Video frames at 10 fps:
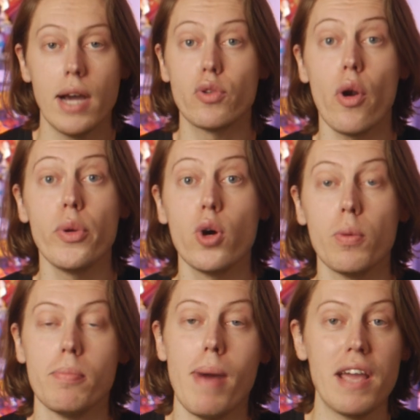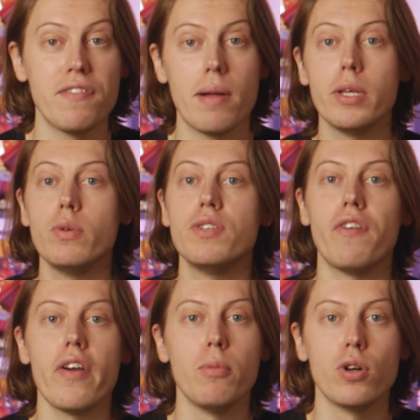growing up, my family was
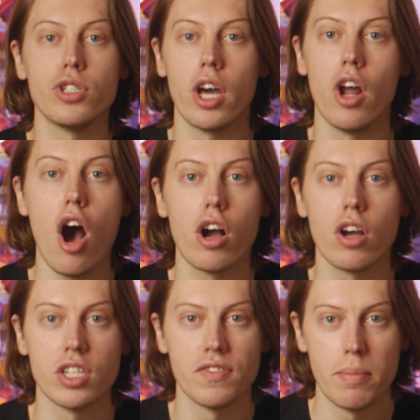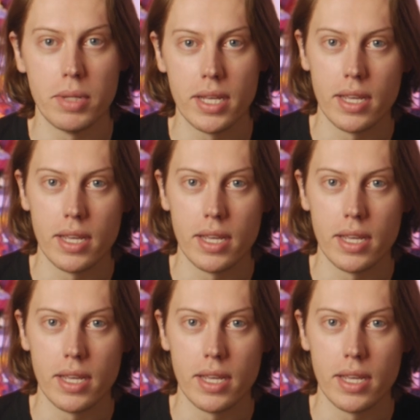very much an Argos family.